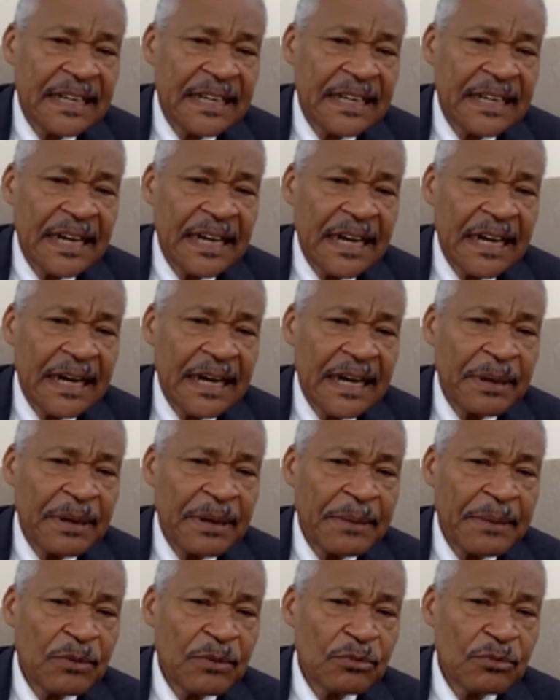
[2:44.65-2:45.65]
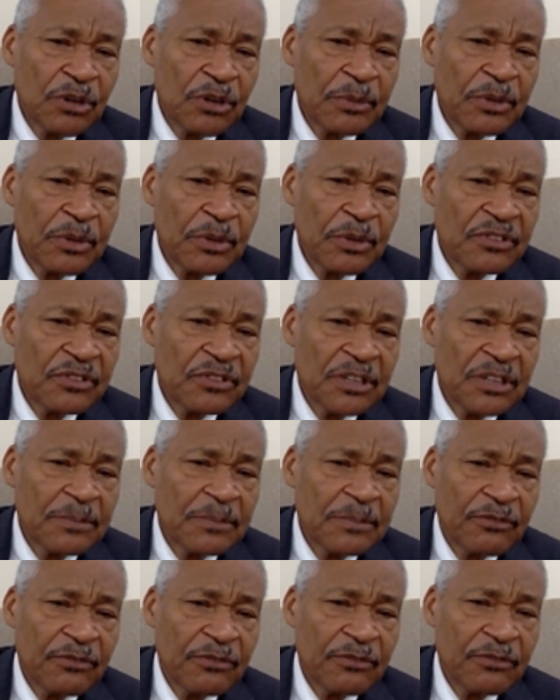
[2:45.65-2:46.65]
maybe some of you have shared
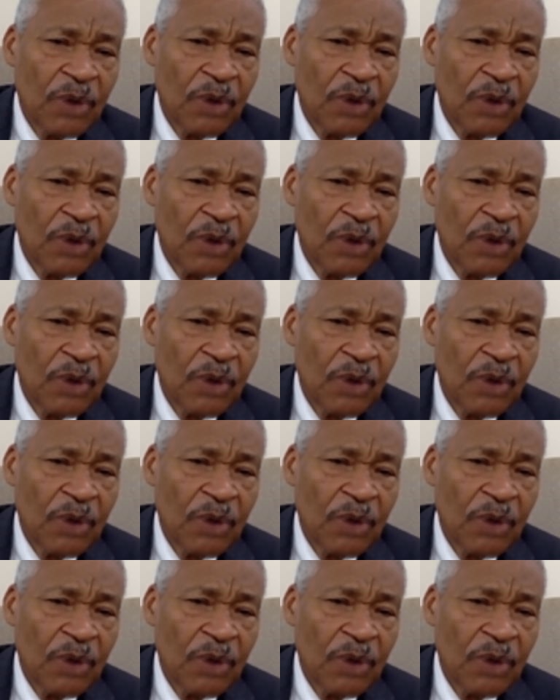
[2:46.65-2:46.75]
before,